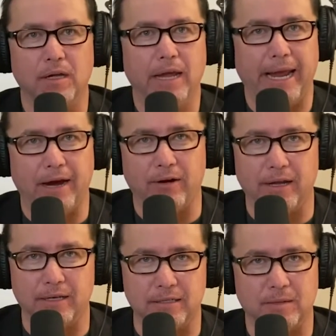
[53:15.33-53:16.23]

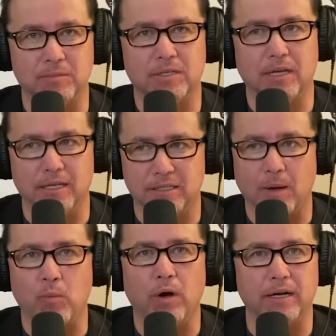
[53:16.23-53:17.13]
area,
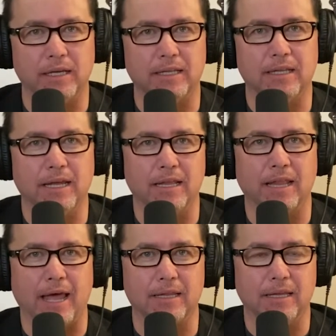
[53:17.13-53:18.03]
somewhat in
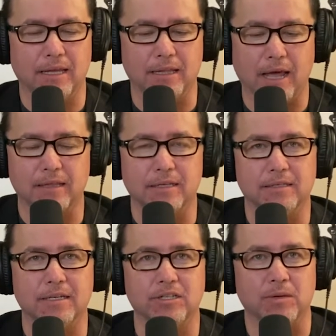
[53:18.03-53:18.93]
that
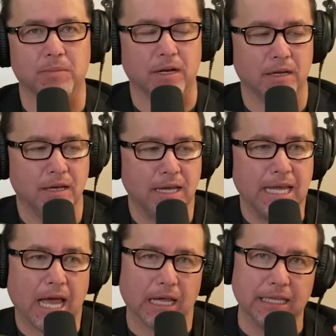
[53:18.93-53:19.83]
decision, but
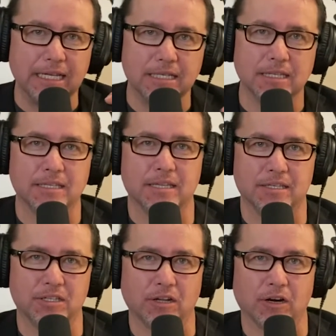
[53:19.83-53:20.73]
at least it's the
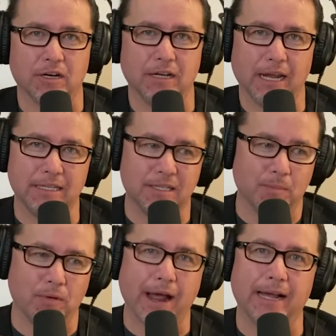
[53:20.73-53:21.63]
start. It's the
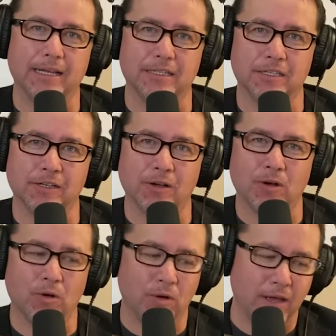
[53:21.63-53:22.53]
bracket to
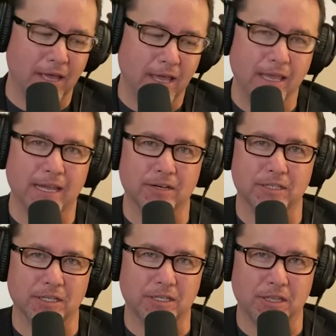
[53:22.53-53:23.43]
go, here's
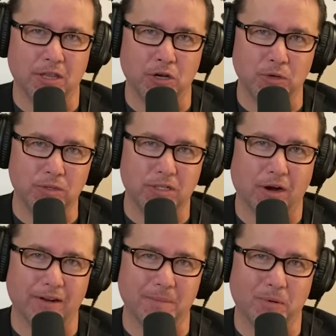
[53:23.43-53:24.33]
the new
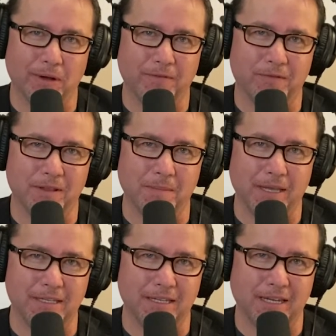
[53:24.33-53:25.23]
starting point for the
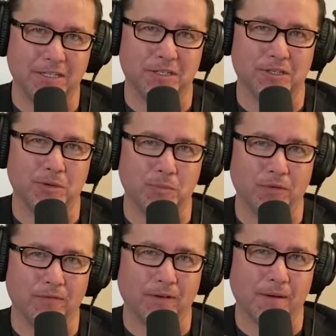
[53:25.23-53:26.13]
Métis Nation to move
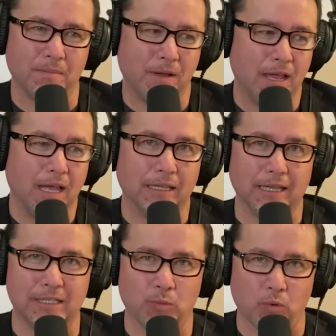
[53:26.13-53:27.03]
from.
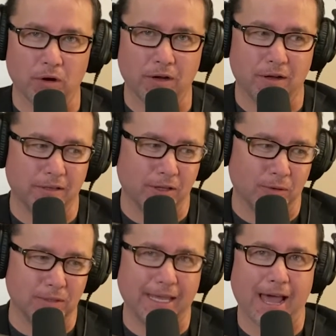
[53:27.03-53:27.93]
Let's work on
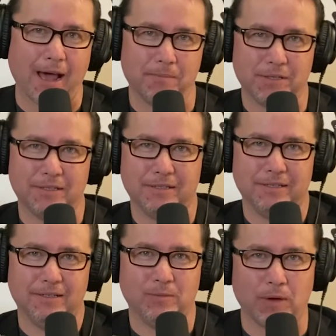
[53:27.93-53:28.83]
those gaps
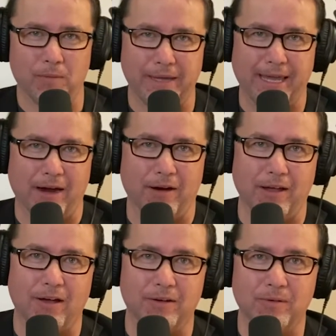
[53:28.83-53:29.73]
while we carry
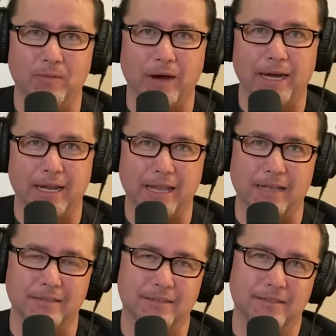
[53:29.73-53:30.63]
on, right? And
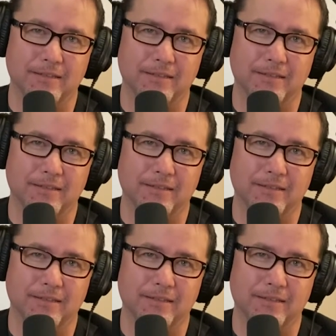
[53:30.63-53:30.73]
that's